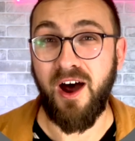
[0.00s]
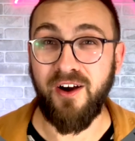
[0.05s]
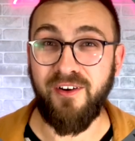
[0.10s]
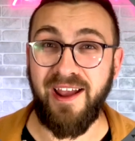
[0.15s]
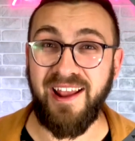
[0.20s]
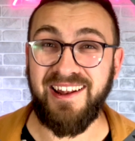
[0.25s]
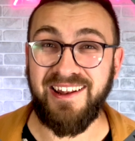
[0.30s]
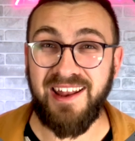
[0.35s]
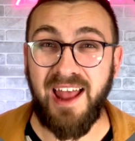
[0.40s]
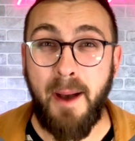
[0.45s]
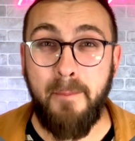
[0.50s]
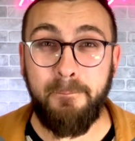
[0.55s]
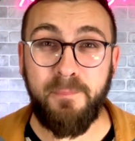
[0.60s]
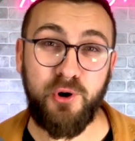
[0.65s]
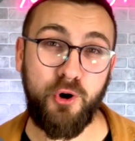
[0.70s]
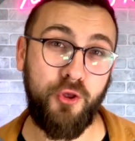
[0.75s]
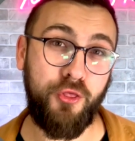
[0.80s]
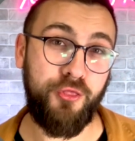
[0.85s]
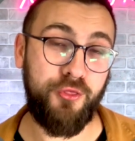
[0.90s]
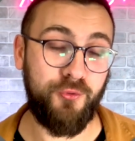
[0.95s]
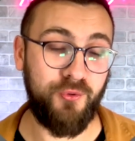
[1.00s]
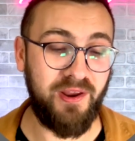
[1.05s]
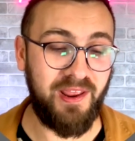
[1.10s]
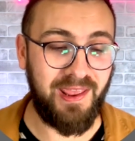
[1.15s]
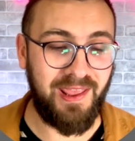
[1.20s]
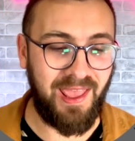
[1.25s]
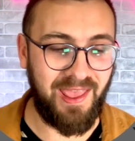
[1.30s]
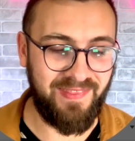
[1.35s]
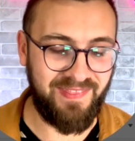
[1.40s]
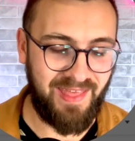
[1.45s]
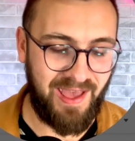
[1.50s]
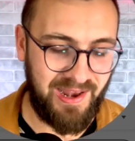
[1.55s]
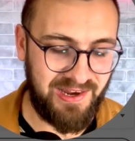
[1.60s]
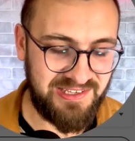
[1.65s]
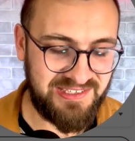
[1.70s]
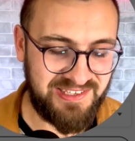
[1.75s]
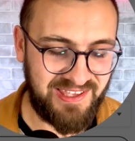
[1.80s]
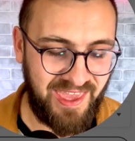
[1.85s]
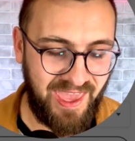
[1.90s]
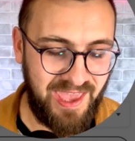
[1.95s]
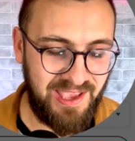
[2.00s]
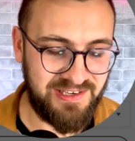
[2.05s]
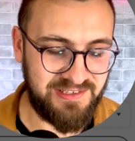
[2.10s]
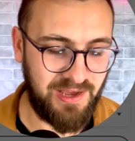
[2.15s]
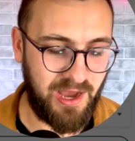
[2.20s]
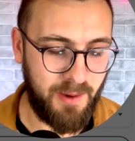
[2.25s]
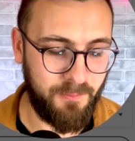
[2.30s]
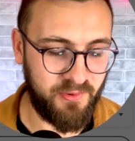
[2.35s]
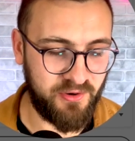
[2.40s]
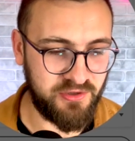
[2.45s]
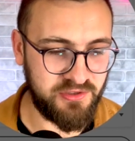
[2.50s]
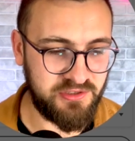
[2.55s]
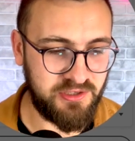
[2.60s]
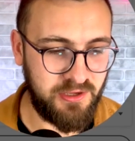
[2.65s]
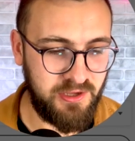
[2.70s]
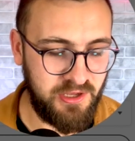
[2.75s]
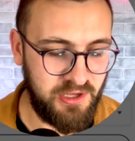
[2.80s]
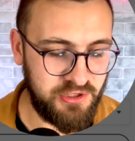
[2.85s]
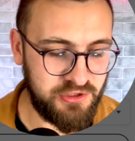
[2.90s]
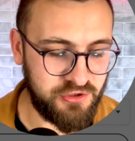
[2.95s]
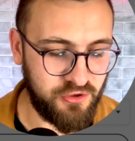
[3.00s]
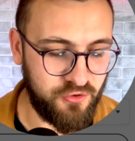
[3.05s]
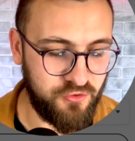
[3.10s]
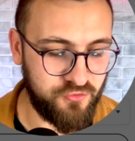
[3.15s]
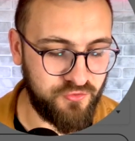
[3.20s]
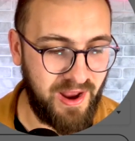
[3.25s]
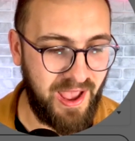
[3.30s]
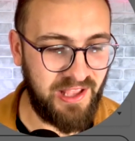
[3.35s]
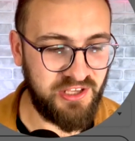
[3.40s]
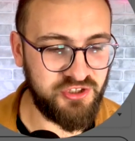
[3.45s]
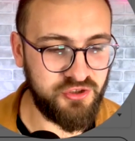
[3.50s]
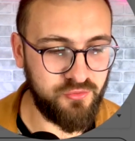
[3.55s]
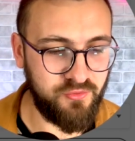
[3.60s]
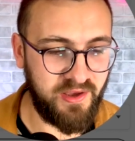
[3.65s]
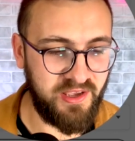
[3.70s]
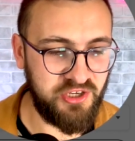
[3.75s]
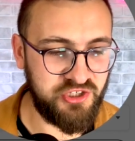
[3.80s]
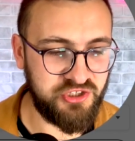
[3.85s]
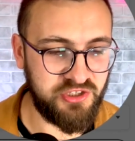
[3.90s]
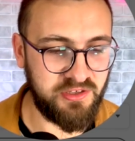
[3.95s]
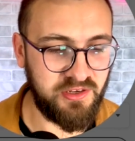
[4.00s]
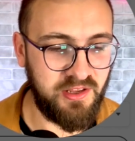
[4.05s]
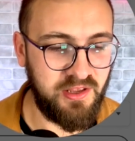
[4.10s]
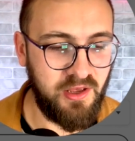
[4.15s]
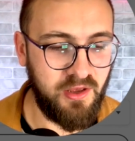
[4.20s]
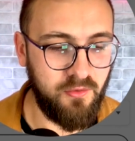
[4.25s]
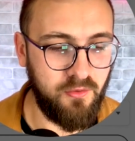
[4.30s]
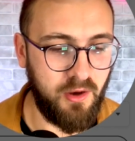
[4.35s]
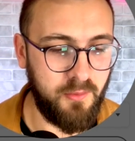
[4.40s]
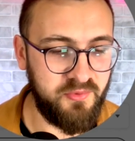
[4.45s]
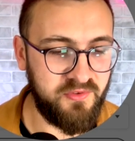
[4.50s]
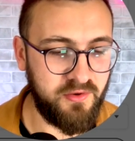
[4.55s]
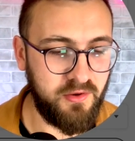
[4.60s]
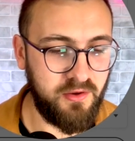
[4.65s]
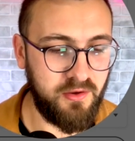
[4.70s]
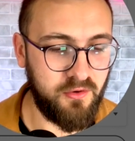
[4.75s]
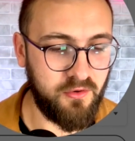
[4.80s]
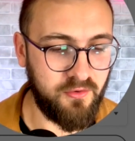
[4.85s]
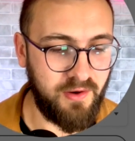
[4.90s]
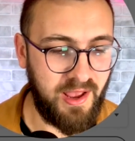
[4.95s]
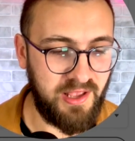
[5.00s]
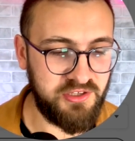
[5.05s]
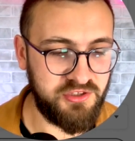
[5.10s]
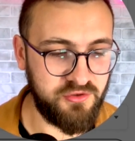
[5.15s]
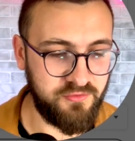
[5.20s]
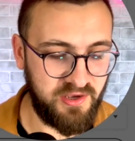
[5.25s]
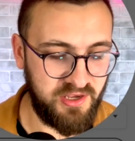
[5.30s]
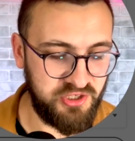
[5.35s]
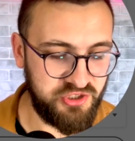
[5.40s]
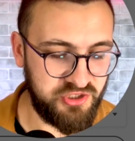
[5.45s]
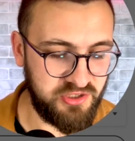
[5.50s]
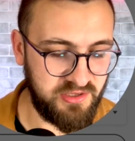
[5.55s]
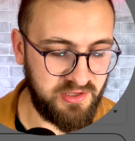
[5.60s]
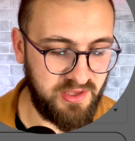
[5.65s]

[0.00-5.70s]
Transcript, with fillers: All right, number three, and that is cake toppers. So graduation, whoops, graduation